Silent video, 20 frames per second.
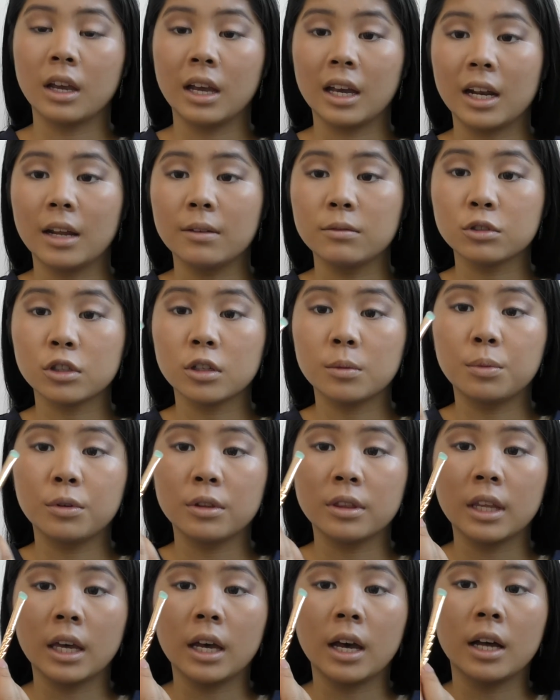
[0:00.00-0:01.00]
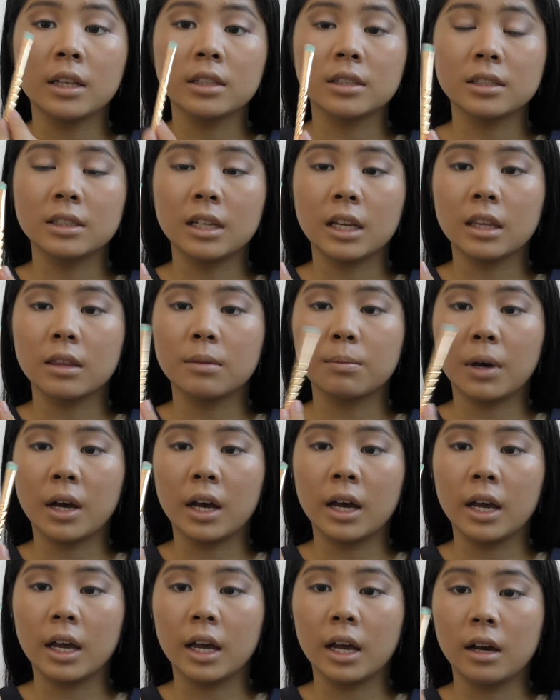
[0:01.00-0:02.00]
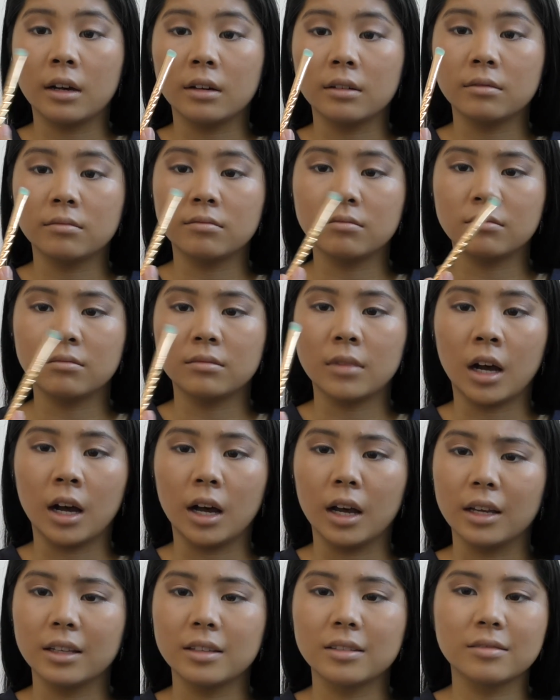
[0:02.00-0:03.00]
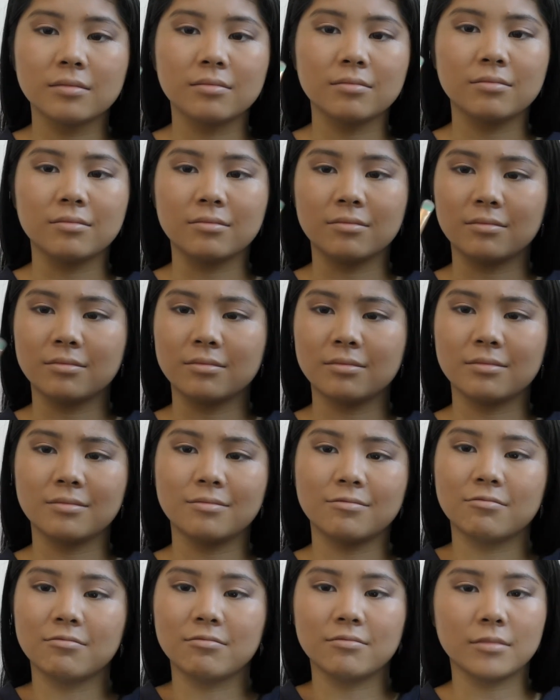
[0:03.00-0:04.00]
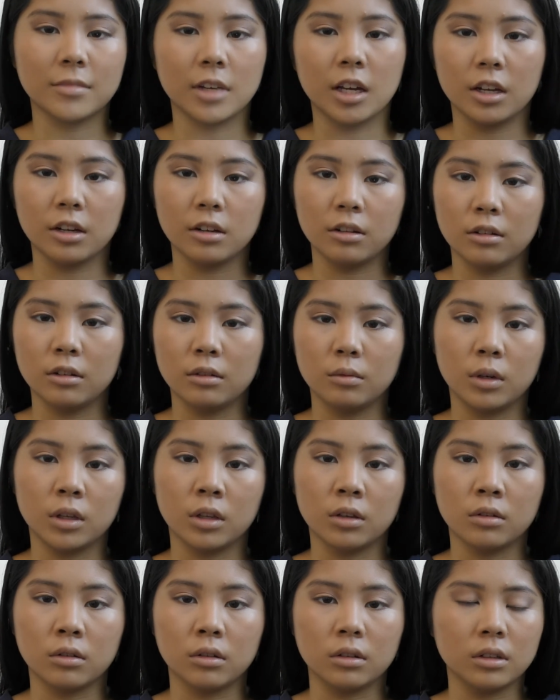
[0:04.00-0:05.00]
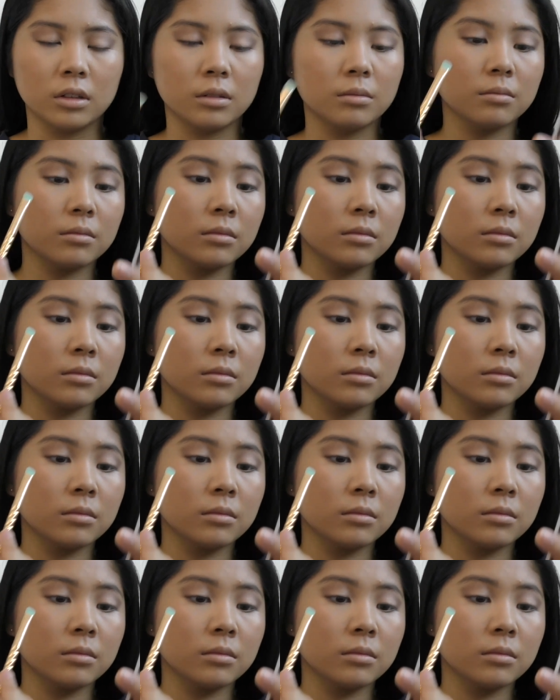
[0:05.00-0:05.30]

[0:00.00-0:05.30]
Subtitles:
And I'm just going to put that underneath my eyes. I don't know what you call it.